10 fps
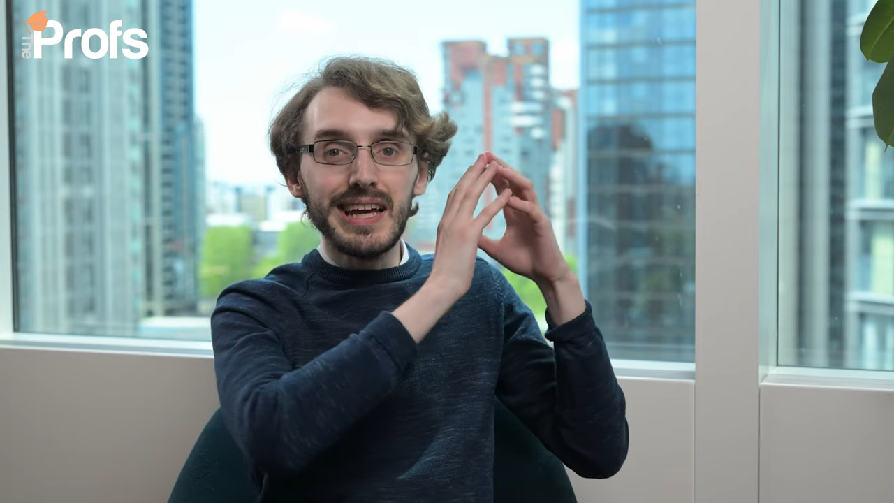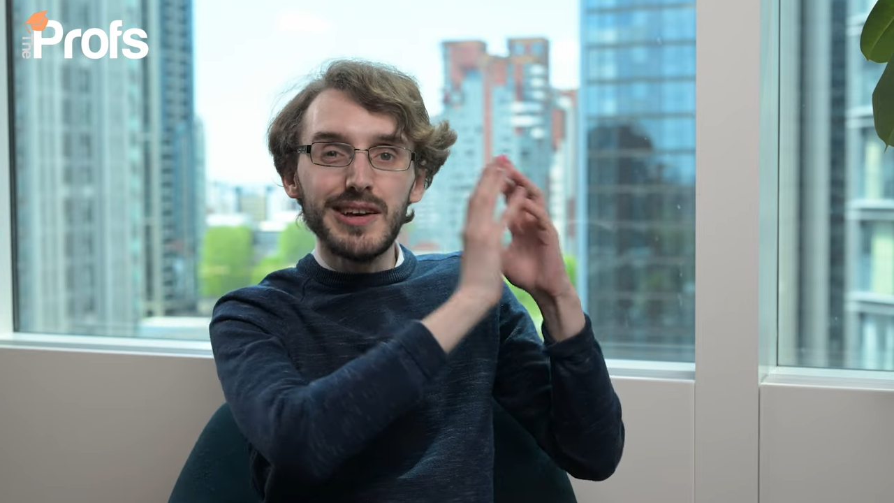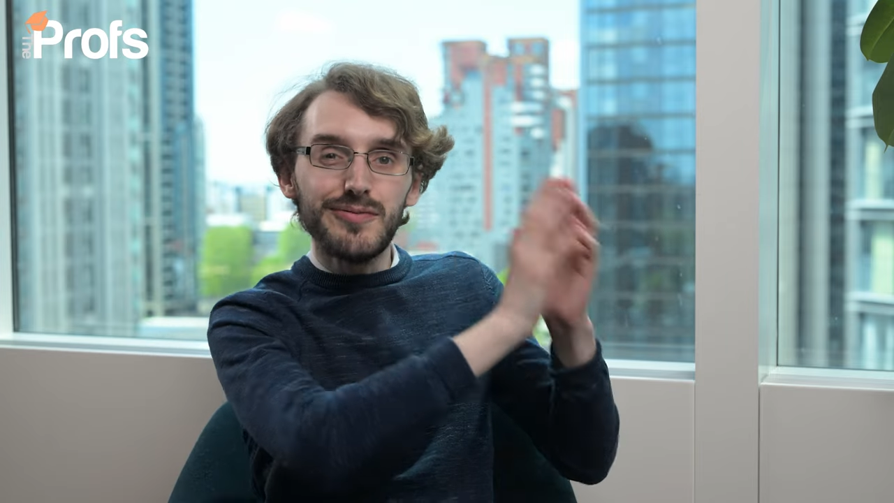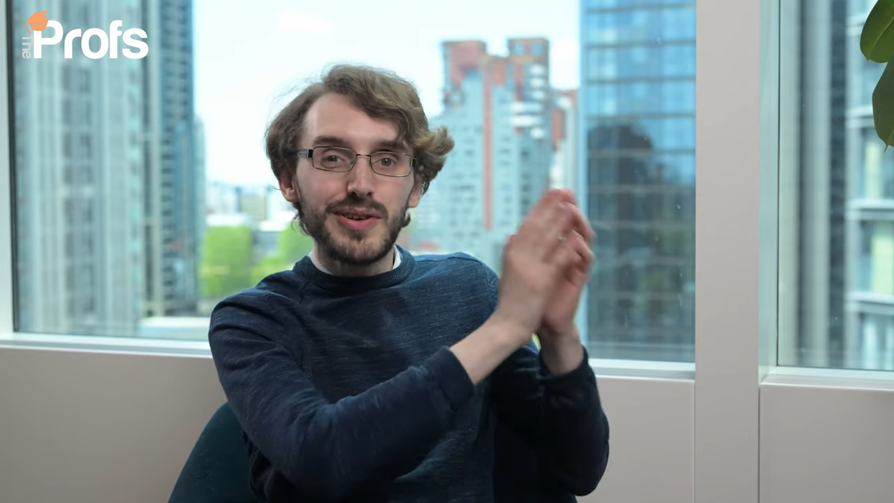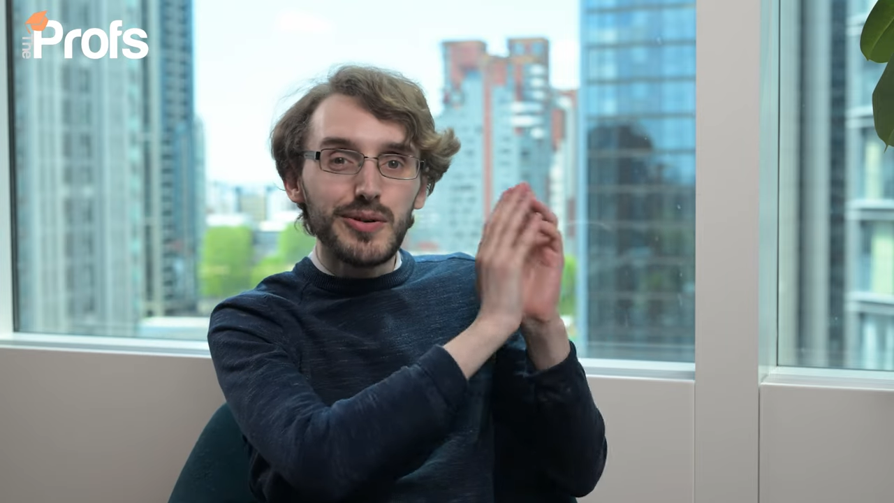
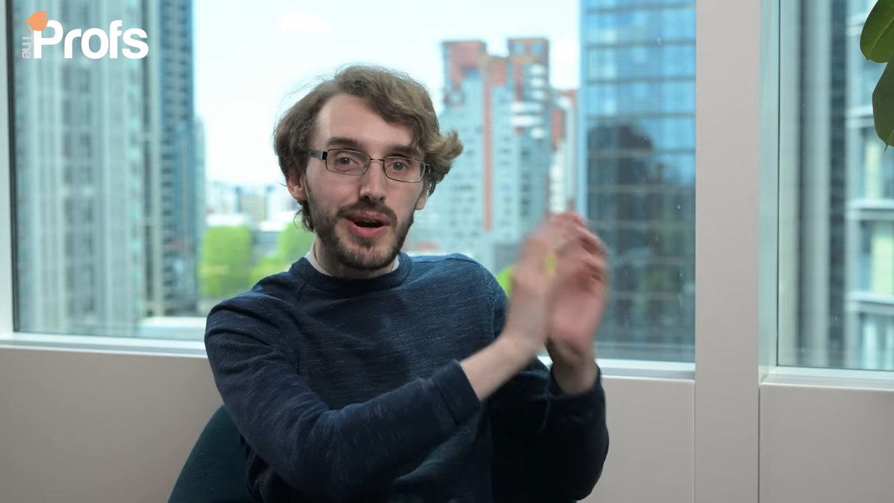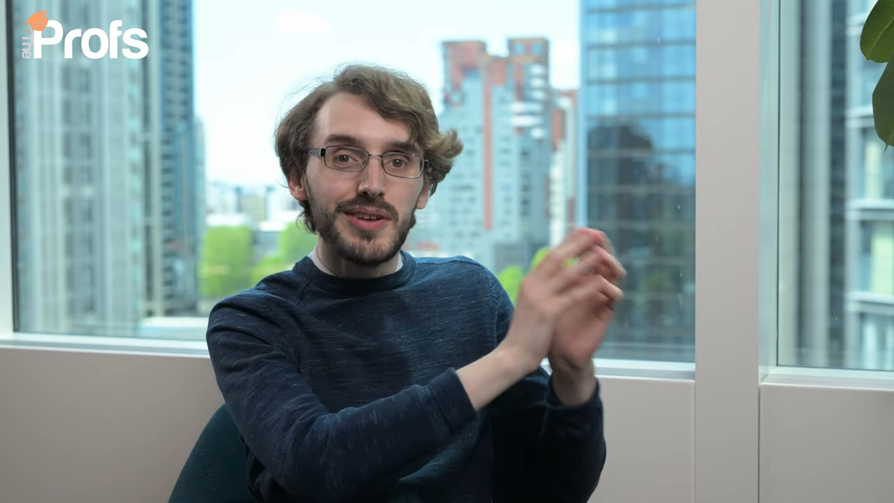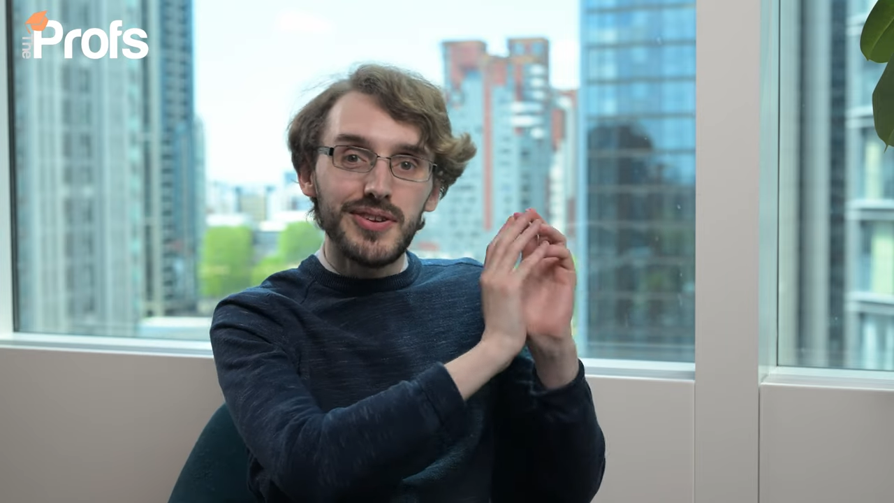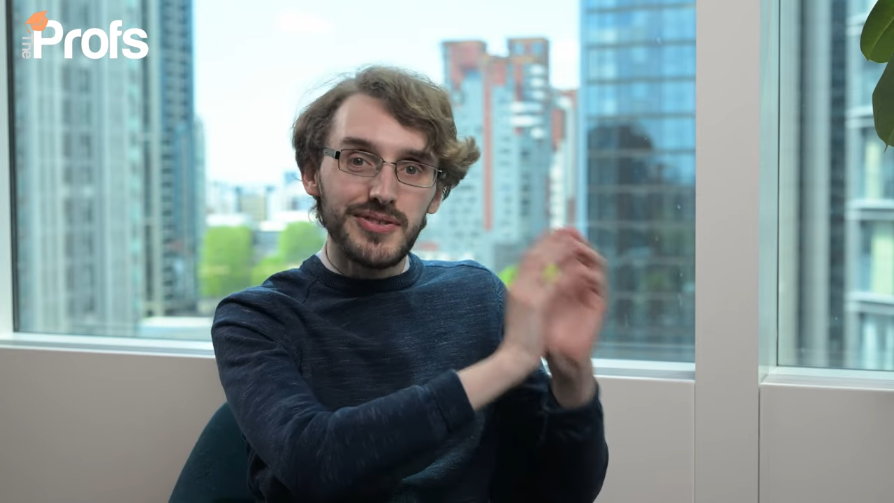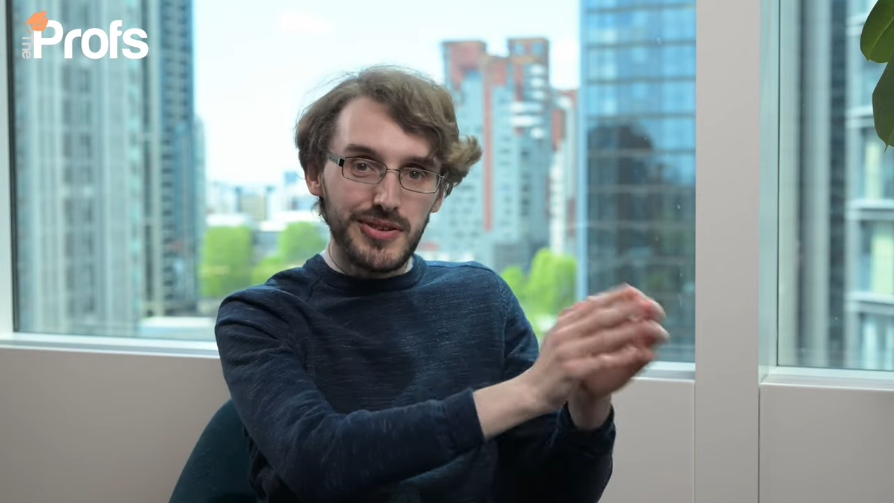if you were
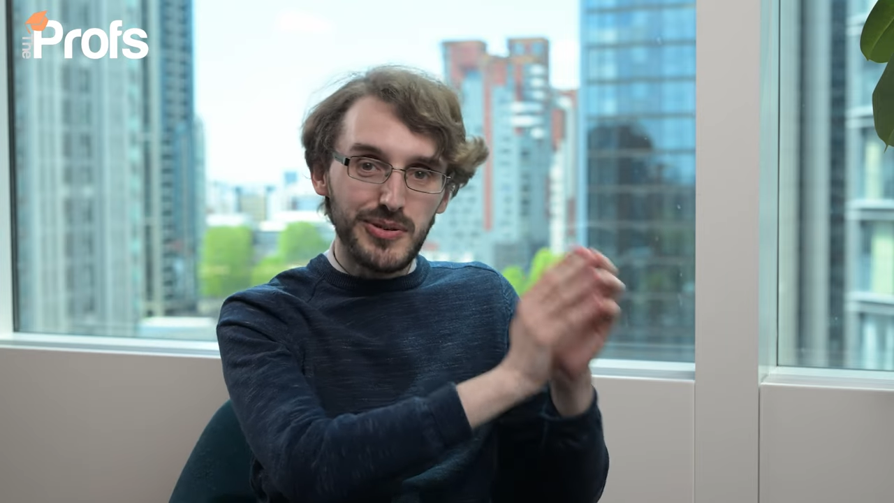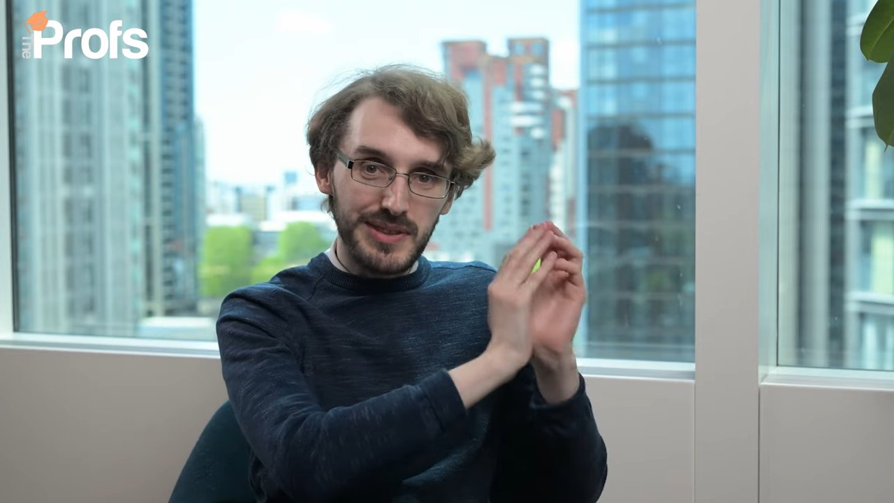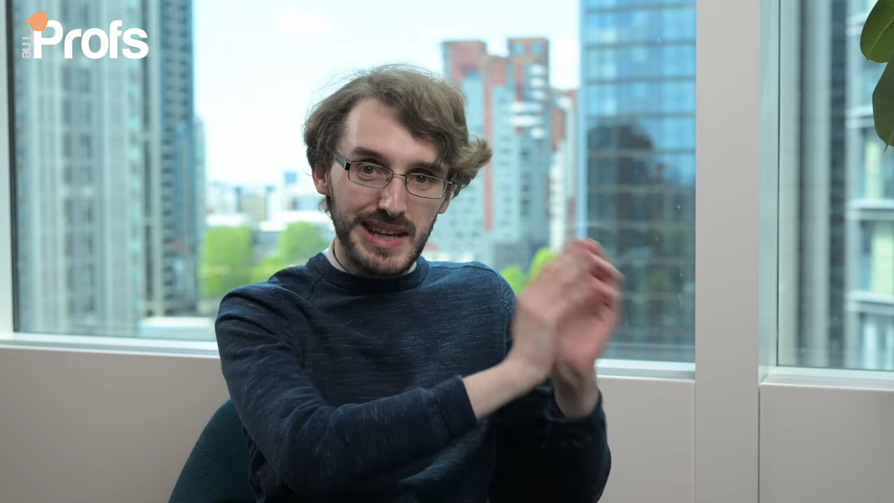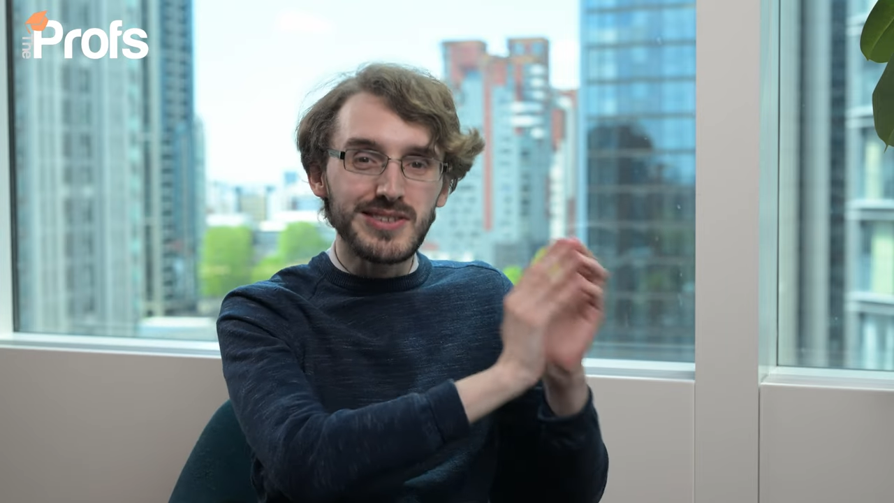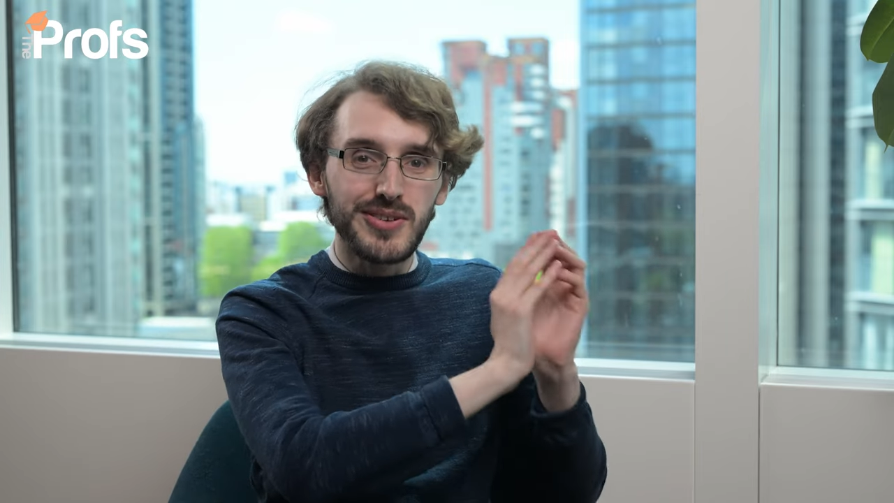to do
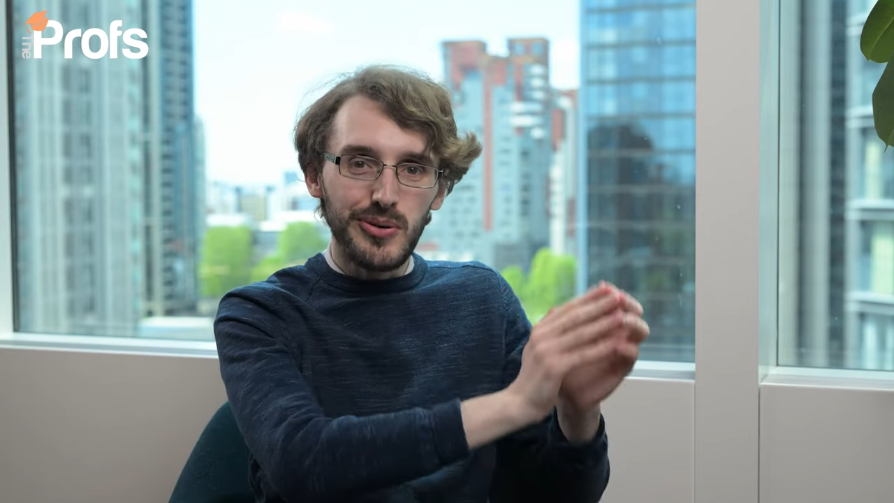this